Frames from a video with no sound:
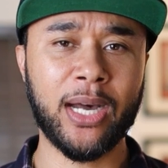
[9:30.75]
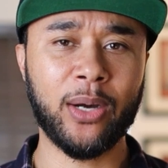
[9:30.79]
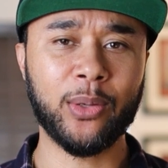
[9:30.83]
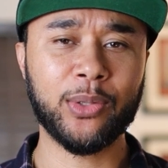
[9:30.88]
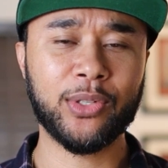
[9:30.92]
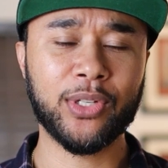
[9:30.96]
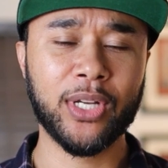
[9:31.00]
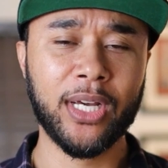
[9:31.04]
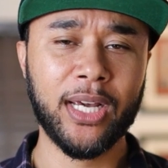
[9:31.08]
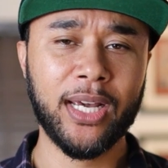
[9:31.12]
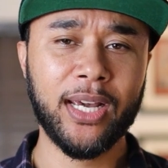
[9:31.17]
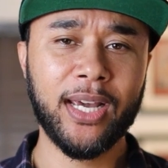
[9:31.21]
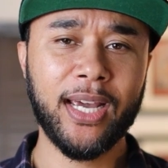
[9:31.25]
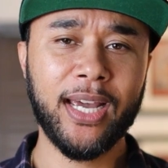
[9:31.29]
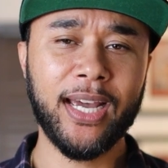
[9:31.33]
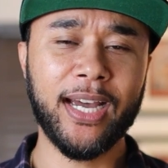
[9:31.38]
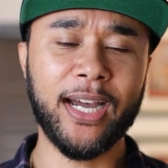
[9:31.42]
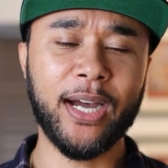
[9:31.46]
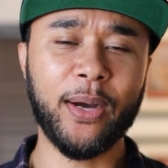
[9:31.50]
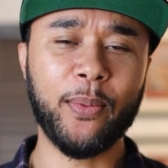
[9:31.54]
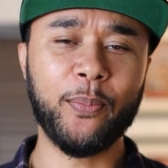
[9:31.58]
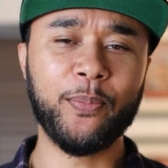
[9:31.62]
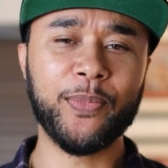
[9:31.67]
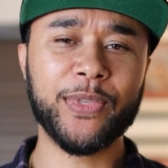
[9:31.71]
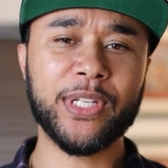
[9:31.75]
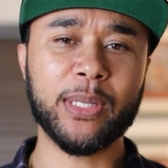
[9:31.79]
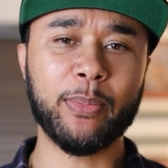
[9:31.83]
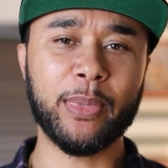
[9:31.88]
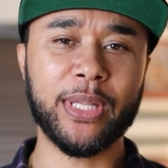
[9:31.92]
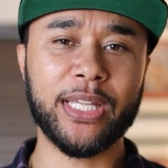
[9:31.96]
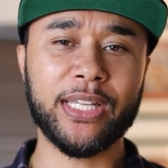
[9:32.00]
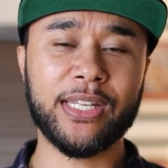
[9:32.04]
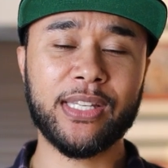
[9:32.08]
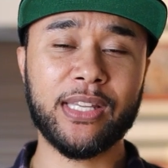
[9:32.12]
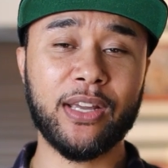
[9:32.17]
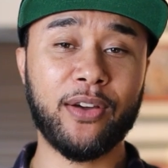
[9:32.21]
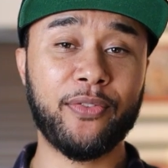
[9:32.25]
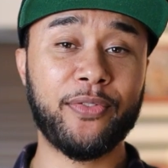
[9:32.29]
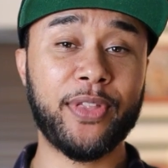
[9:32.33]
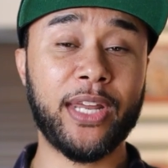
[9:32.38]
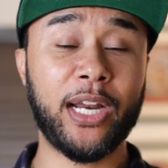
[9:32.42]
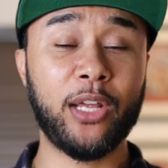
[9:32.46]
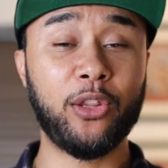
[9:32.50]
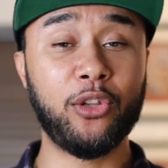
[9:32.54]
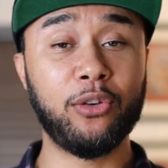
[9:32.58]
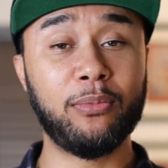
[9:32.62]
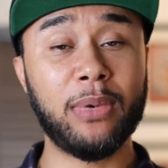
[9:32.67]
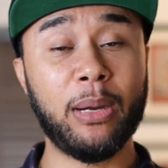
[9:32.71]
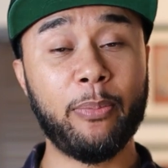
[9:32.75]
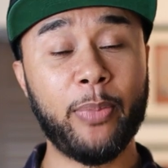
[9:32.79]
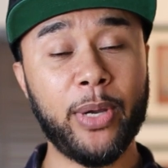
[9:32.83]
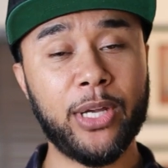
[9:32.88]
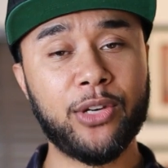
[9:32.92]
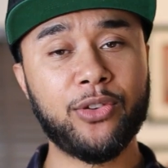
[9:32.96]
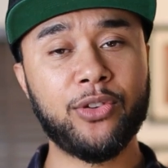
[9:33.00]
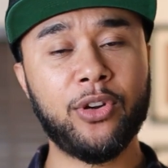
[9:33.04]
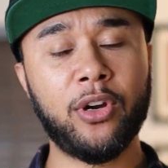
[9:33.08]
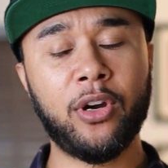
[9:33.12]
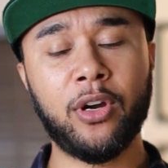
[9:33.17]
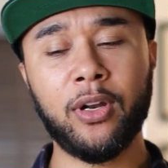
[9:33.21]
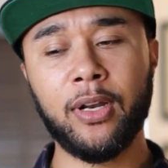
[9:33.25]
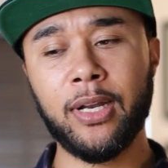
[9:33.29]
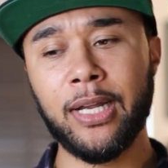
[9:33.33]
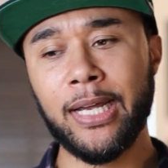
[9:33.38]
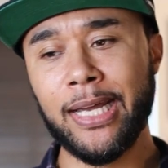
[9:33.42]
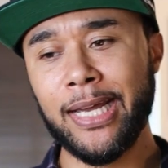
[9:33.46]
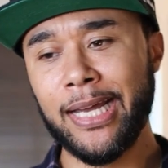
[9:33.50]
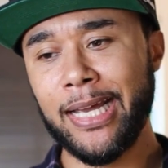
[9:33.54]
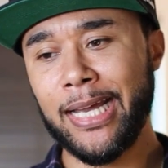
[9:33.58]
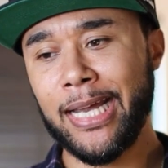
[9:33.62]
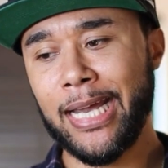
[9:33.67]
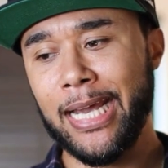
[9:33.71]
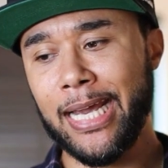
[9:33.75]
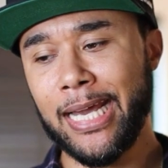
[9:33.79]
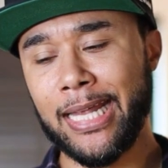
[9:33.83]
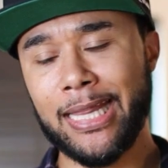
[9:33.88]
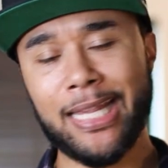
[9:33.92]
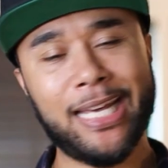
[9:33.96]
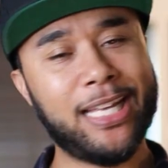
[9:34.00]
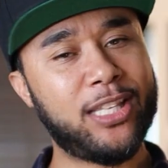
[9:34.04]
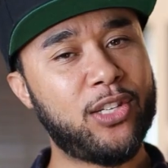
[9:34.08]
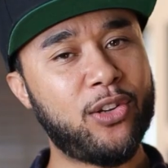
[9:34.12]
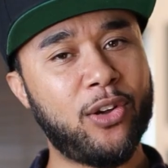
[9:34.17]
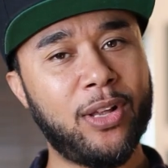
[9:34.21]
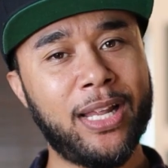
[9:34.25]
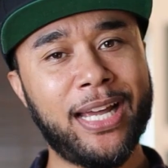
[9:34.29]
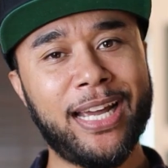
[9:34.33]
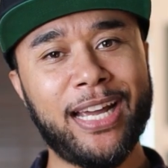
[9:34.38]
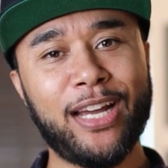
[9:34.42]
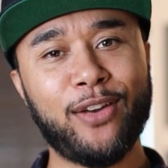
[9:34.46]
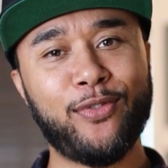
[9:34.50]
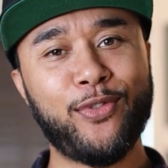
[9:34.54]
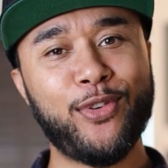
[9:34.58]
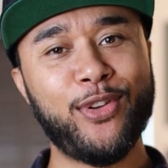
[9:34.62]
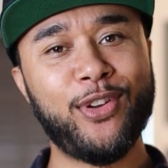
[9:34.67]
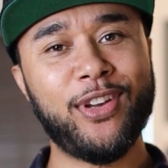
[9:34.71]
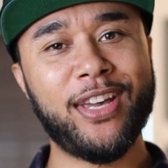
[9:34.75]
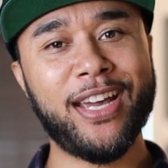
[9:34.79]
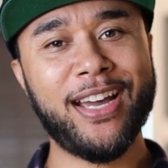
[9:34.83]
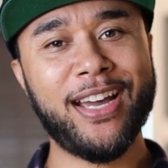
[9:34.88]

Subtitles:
out some of the stuff that I do on my Patreon. And that's all I had for you